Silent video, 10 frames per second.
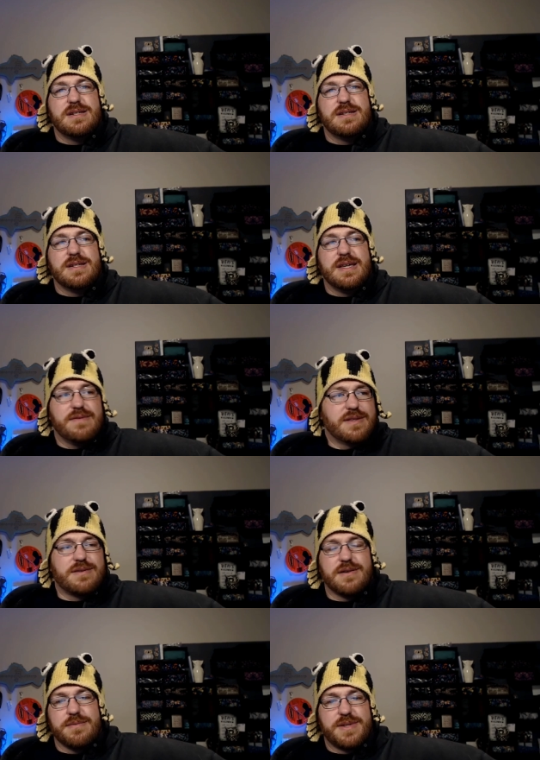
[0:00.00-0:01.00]
given the
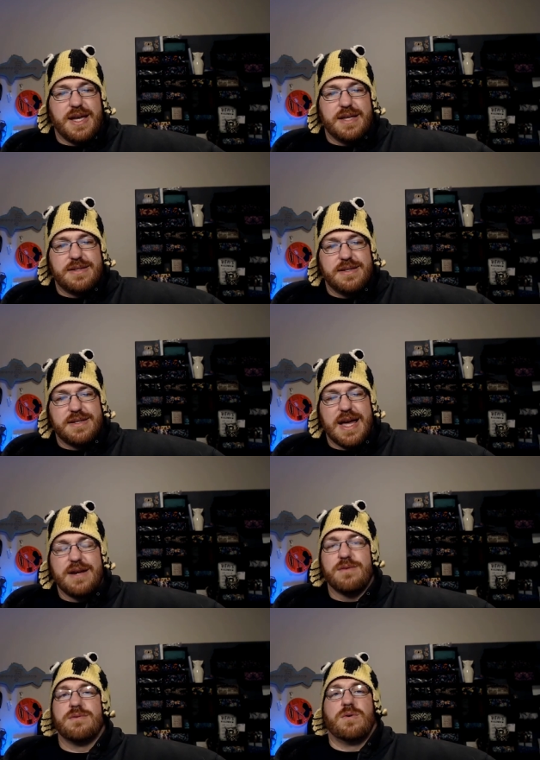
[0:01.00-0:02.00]
circumstances. I
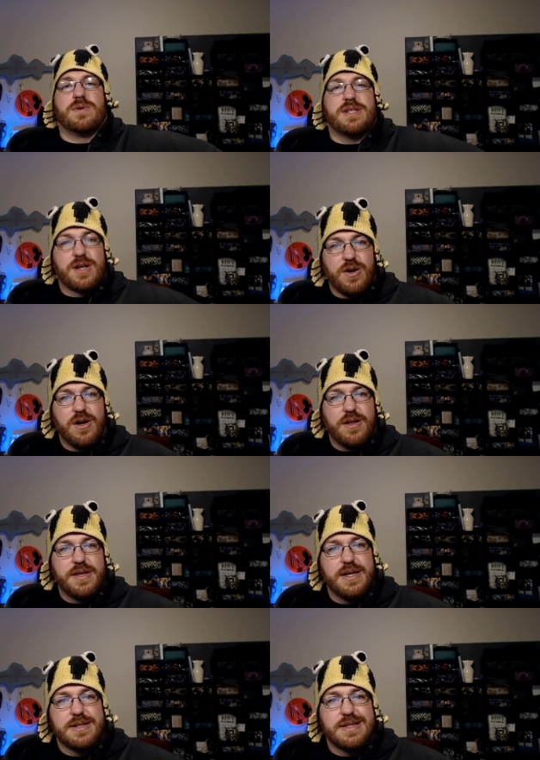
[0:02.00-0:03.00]
don't know what to call
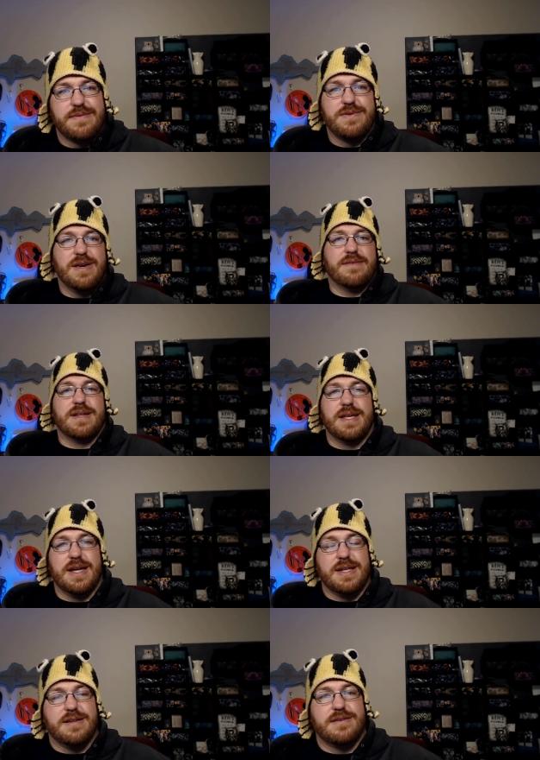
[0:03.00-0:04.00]
this. If you have any
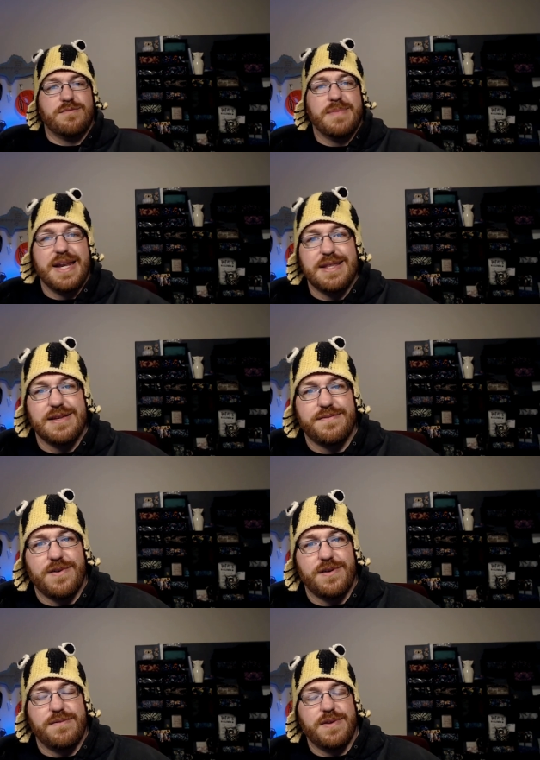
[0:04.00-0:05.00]
ideas, you made it this
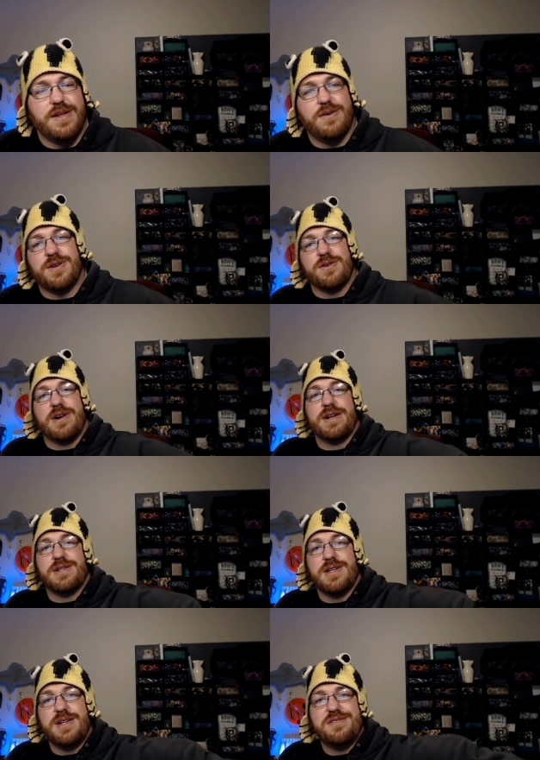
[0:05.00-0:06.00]
far in the video.
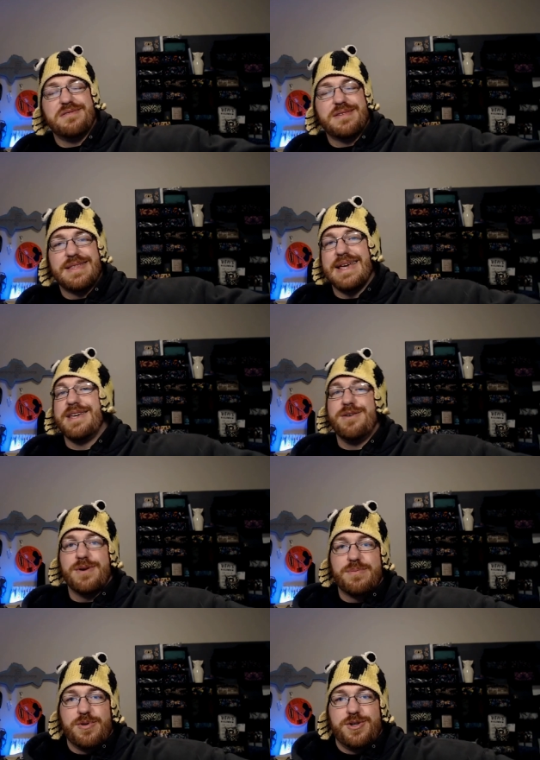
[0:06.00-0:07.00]
Congratulations. Thank you. I
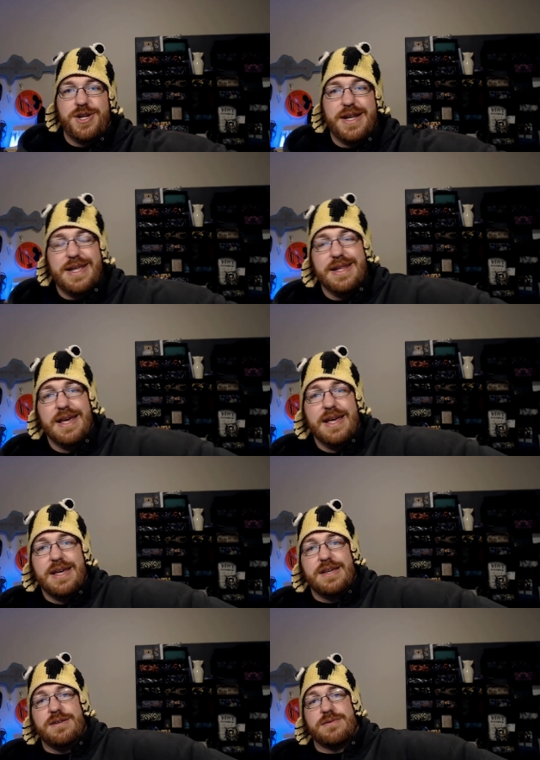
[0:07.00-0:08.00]
appreciate it.
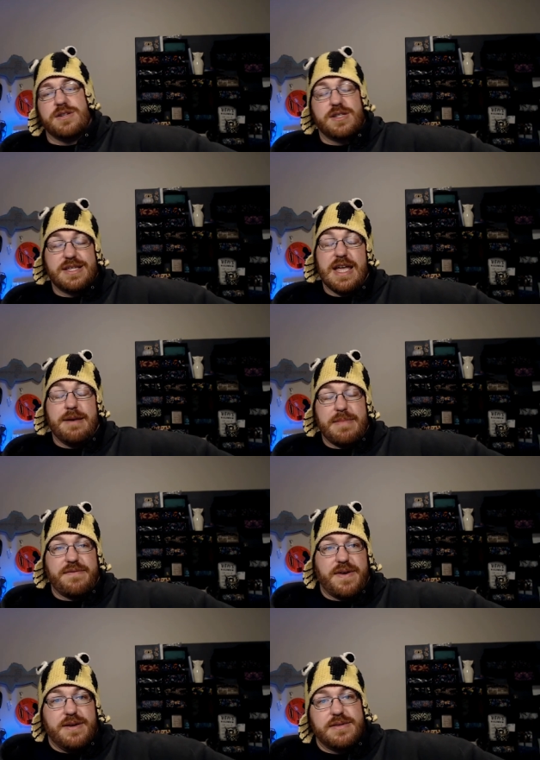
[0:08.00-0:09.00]
You could stand my
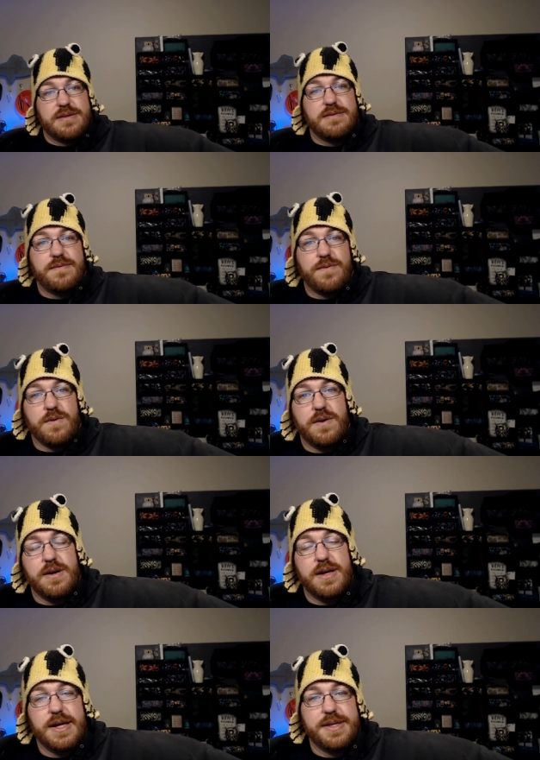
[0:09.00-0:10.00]
face for
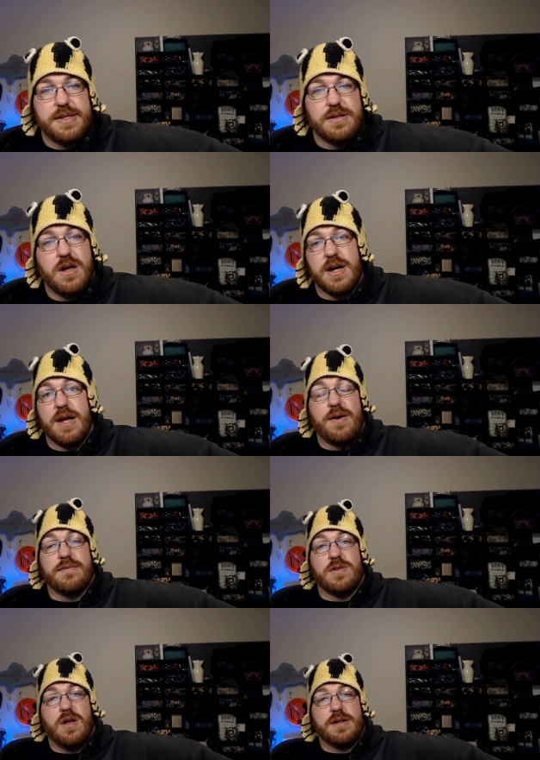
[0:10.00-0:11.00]
uh, this long,
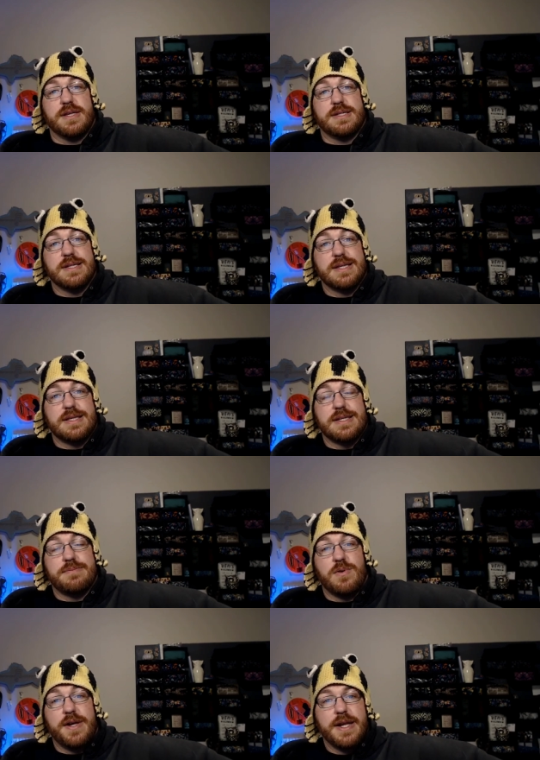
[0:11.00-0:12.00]
however long this is at this point.